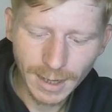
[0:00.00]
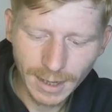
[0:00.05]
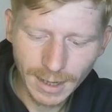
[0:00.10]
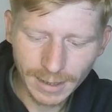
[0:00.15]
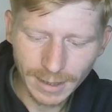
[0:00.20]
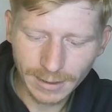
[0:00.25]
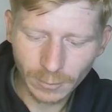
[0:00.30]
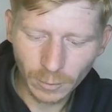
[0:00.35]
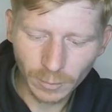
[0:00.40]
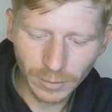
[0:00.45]

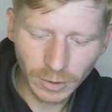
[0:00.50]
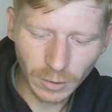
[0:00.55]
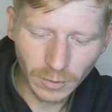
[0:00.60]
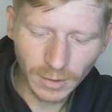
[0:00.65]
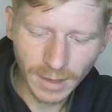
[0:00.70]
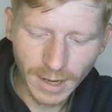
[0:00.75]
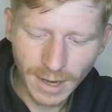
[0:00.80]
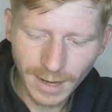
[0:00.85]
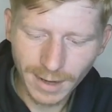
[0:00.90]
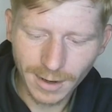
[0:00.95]
and then we'll be
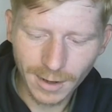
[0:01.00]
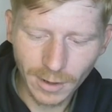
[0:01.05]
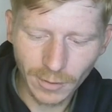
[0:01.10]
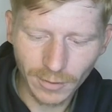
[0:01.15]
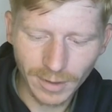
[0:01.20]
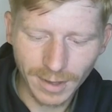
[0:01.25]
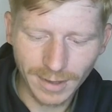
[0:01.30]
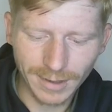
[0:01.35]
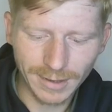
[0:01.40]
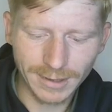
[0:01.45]
doing A O
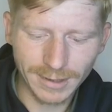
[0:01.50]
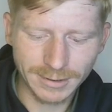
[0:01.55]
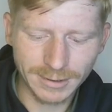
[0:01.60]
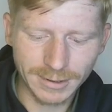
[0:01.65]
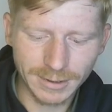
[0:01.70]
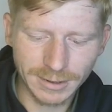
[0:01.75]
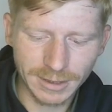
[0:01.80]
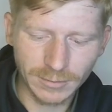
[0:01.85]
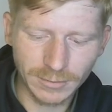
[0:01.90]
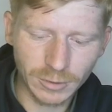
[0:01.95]
K, ladies
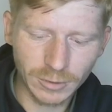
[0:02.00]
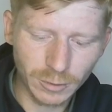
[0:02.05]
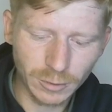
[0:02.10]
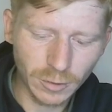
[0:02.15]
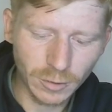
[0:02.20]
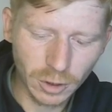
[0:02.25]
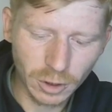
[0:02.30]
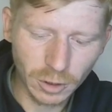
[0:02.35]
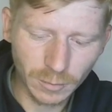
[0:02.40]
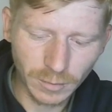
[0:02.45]
and gentlemen. So we've
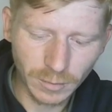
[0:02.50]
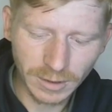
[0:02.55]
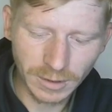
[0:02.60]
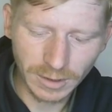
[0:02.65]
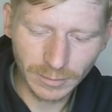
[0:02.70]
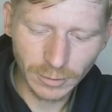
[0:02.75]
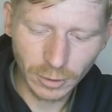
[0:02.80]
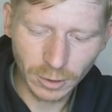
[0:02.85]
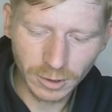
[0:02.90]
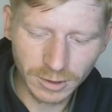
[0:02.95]
got a couple of
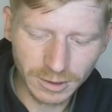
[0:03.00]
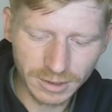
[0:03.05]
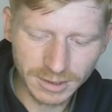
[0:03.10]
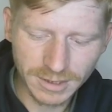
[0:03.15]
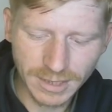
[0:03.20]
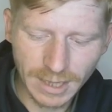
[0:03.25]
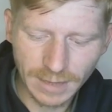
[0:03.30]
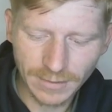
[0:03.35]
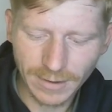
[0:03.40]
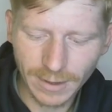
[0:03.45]
Demonologists
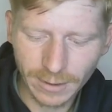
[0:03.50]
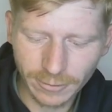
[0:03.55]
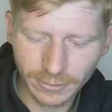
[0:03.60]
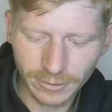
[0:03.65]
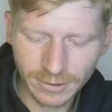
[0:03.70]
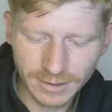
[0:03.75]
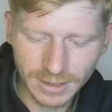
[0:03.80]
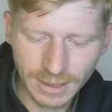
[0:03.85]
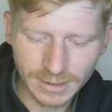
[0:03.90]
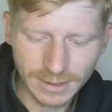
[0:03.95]
now. They are on
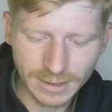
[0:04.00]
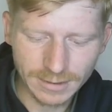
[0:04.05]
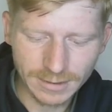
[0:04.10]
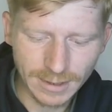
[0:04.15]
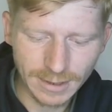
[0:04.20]
attack tab.